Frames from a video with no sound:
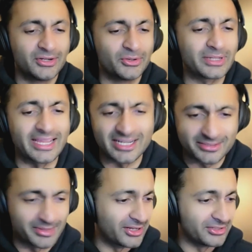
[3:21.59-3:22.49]
Who cares
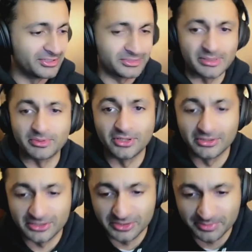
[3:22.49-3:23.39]
about all these people? No
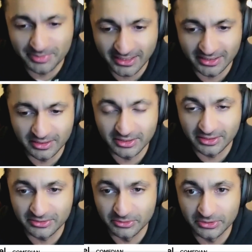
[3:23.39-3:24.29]
disrespect to the
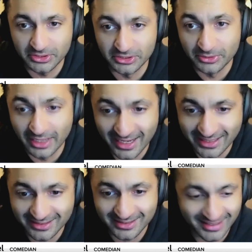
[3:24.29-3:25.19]
to, to you
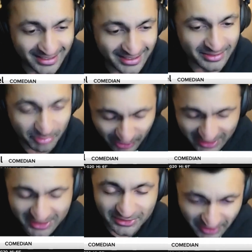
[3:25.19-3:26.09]
guys. Uh, yeah. The
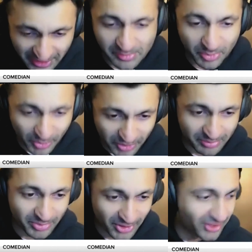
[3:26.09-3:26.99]
press is a very None
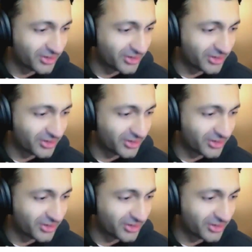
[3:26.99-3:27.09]
important taken. part